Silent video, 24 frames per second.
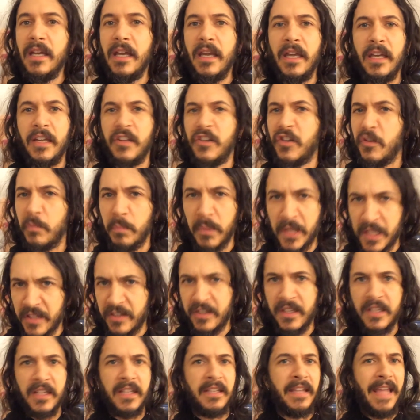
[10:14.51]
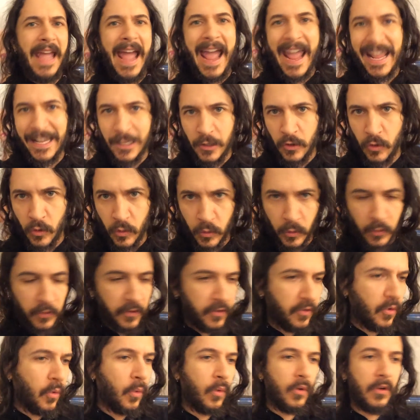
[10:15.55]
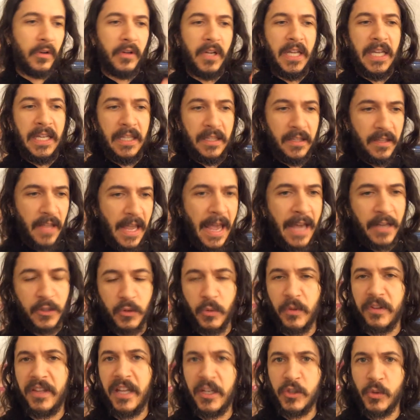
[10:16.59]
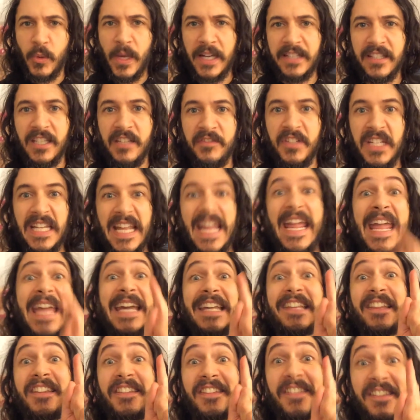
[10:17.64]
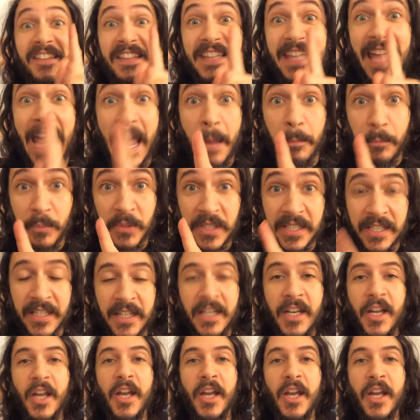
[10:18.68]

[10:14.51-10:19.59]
explicit in angles or in actual sexual activity except